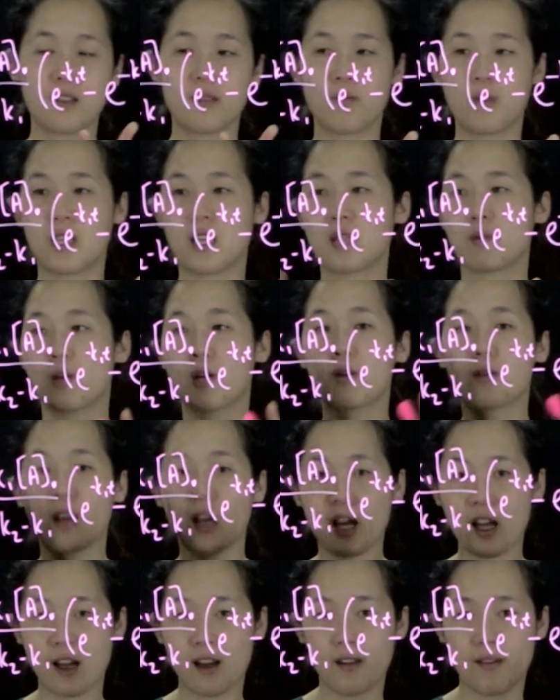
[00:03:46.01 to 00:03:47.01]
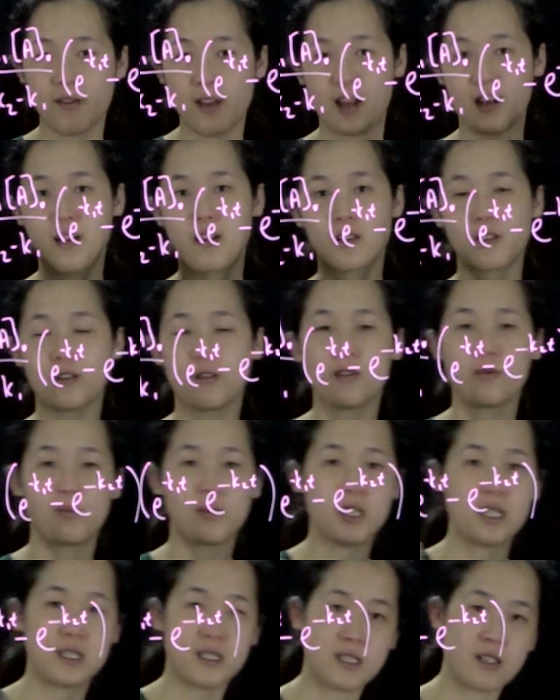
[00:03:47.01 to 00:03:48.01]
Because we don't have an initial
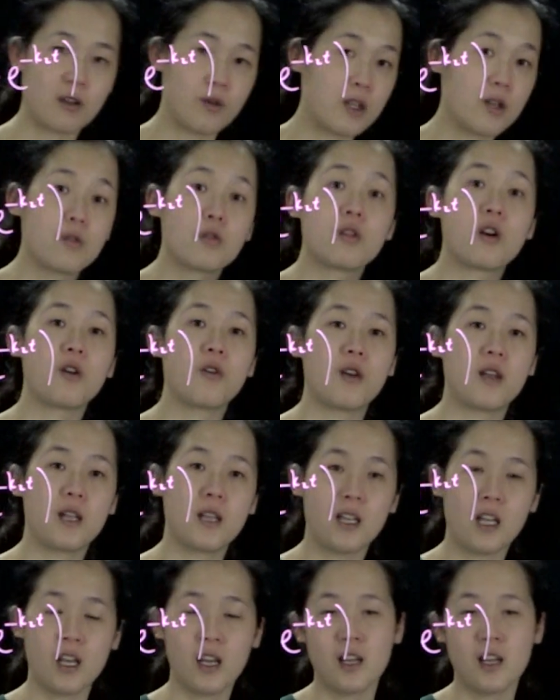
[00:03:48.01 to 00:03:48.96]
b0. We don't know it.